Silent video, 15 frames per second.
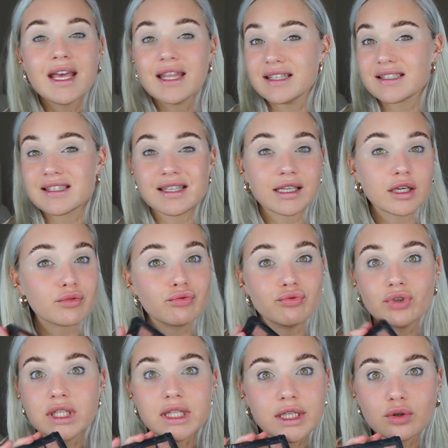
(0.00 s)
This is like a
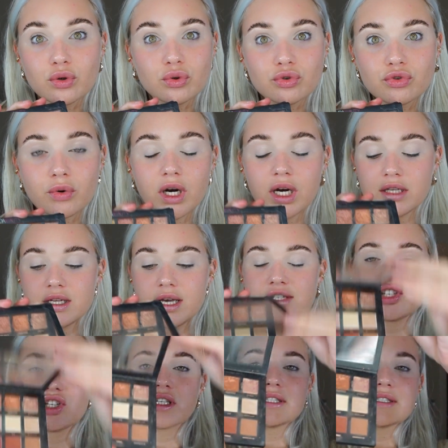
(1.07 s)
really old one.
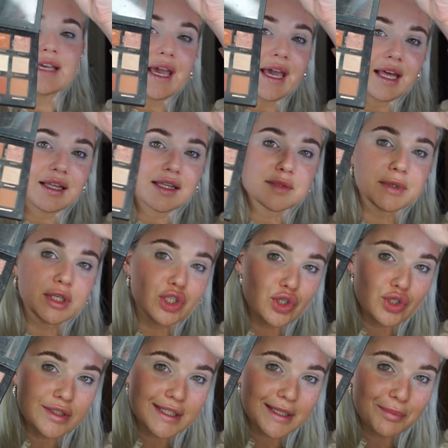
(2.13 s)
As you can tell, it's been
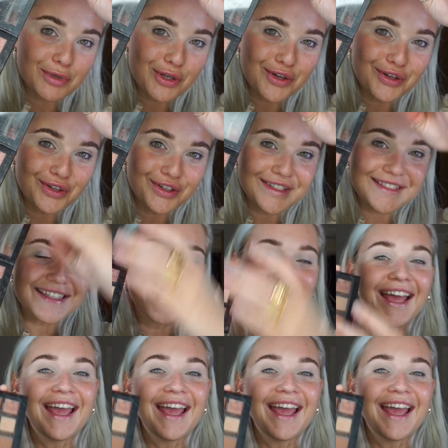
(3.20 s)
used and abused.